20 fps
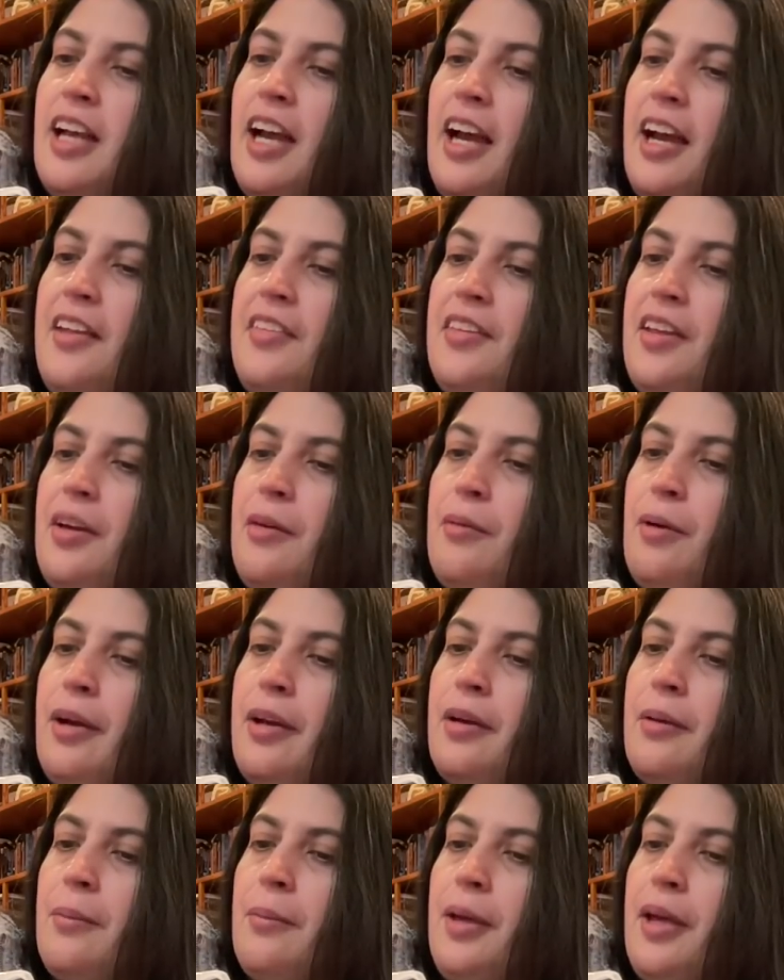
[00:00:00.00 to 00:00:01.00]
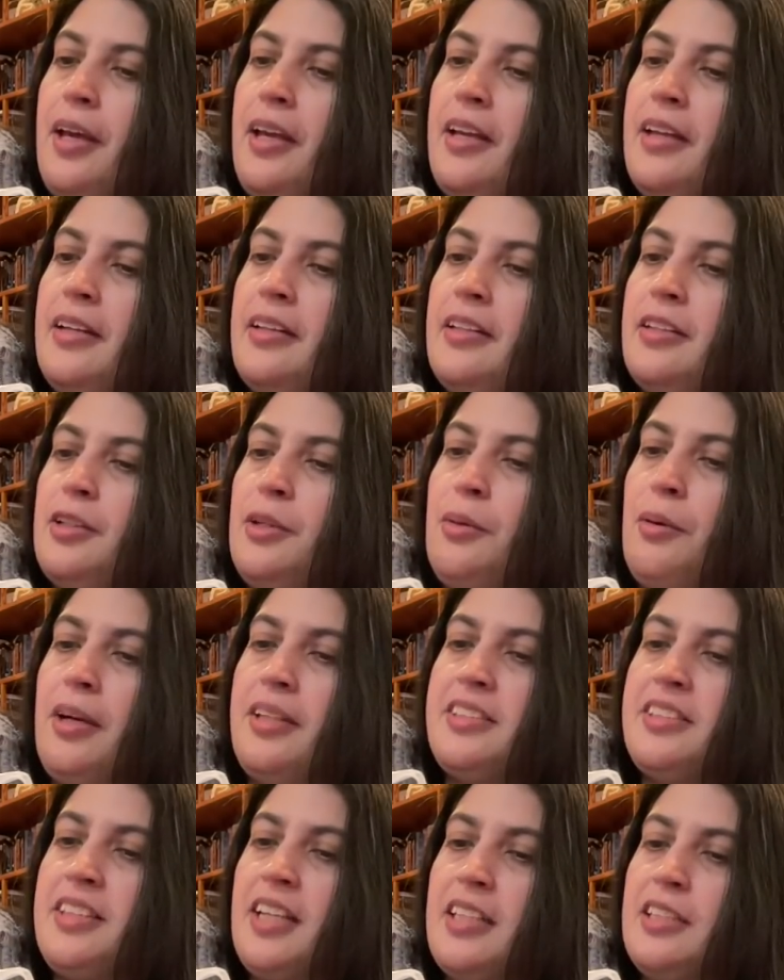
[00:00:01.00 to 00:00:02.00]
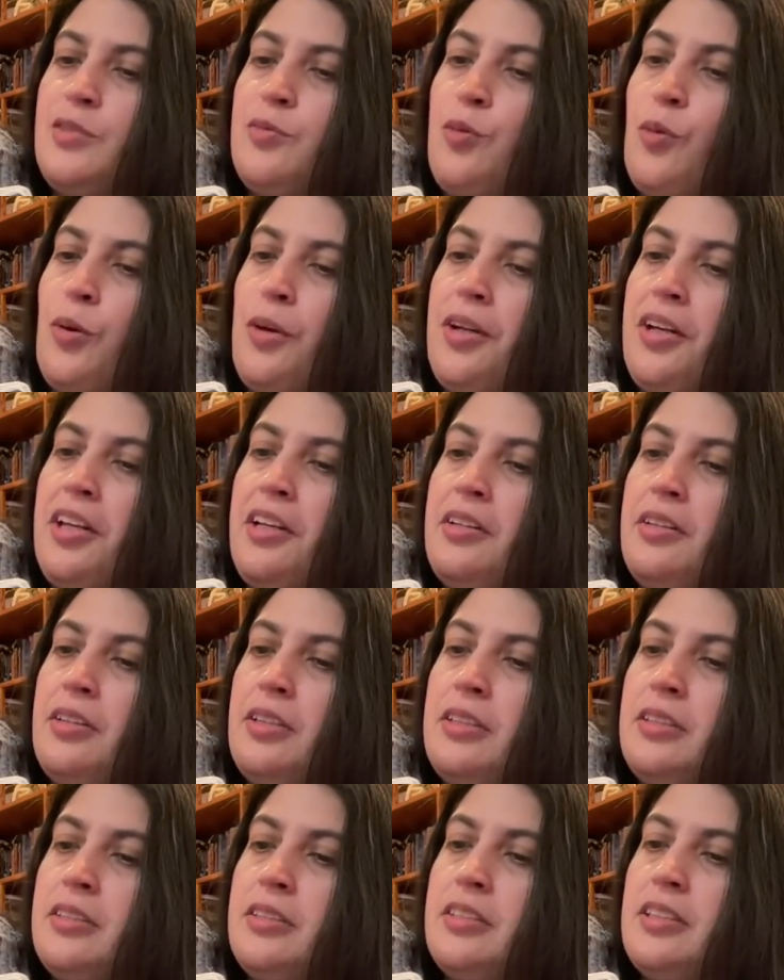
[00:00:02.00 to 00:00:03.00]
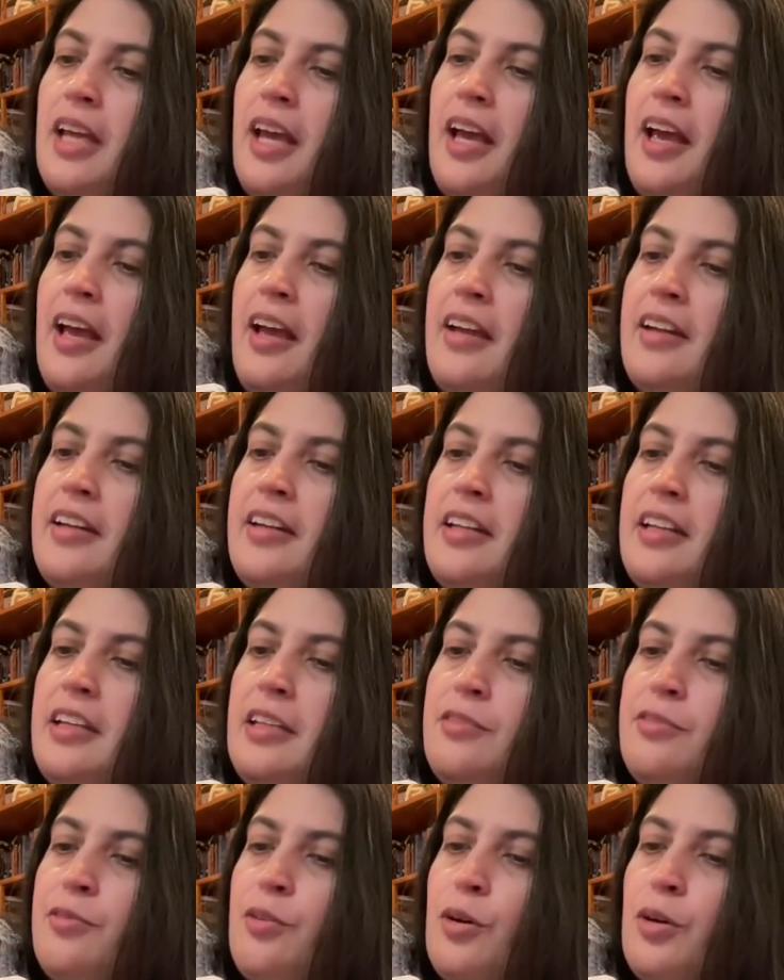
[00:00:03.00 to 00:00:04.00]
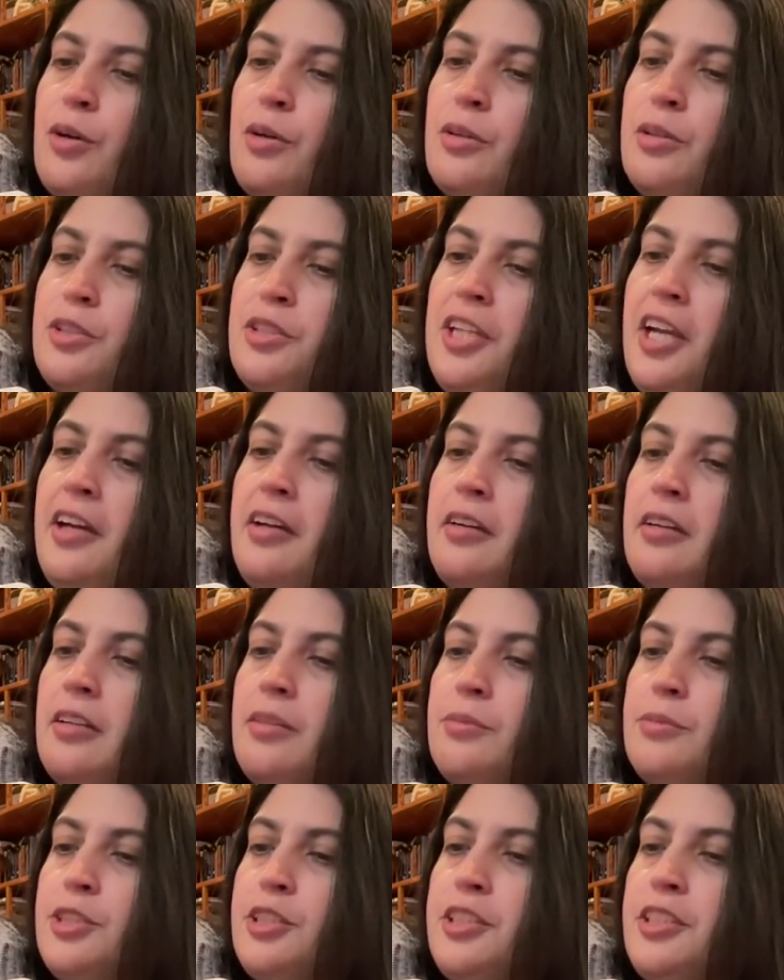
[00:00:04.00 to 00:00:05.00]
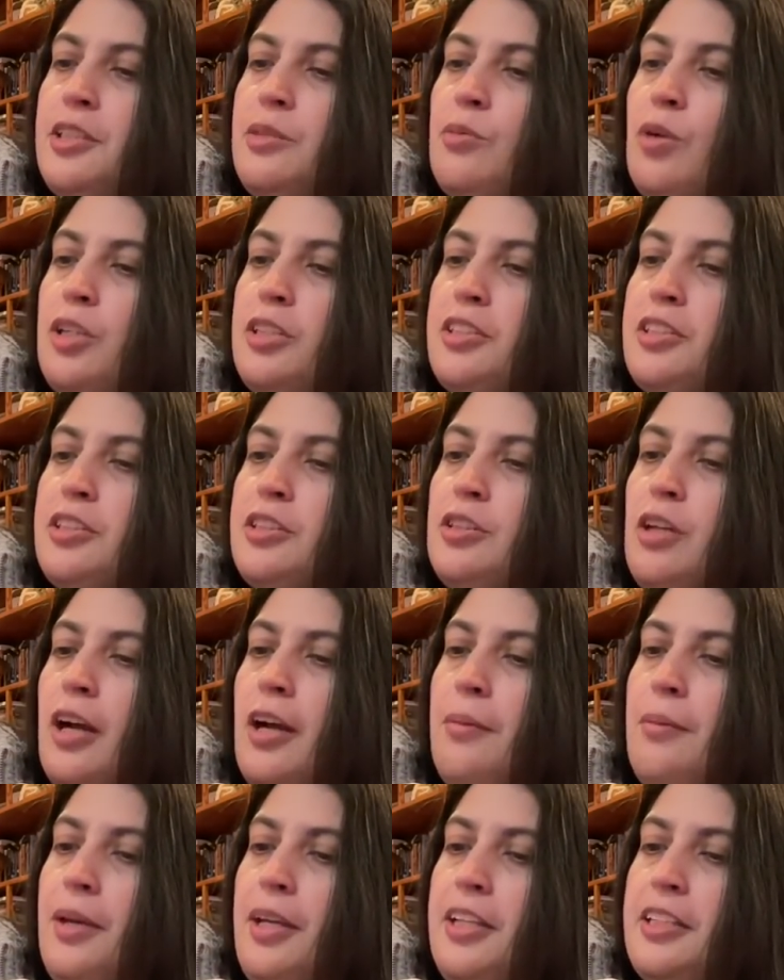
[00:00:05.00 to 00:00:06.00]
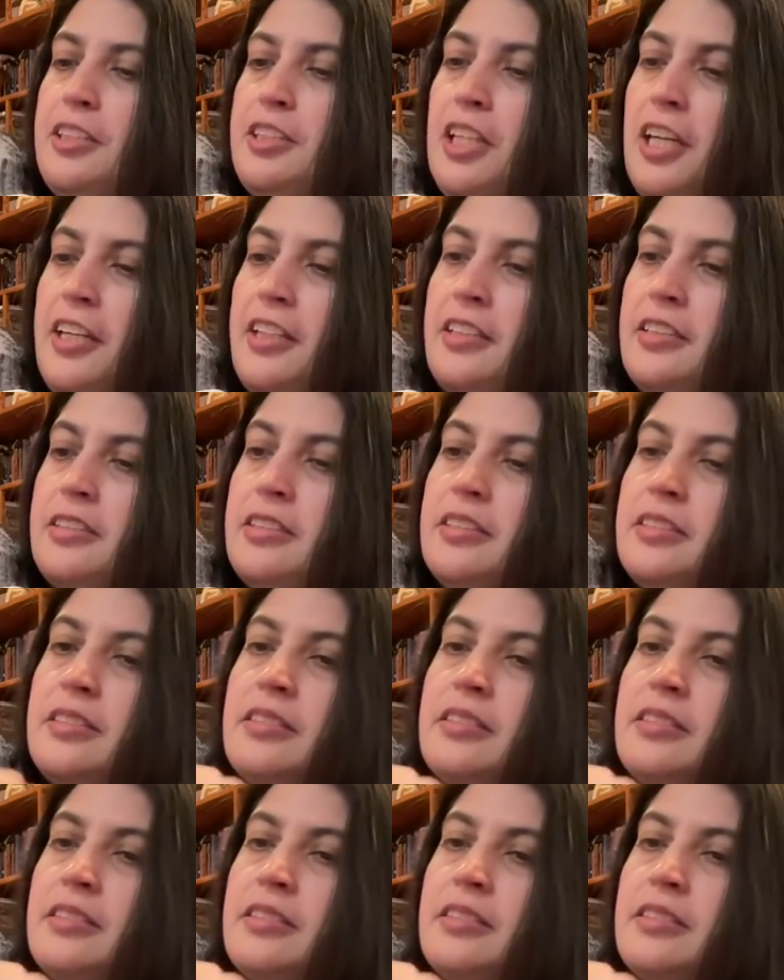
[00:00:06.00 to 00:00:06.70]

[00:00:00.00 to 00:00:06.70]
And they recommend US size 4 needles and an E4 crochet hook, machine wash and dry, made in China.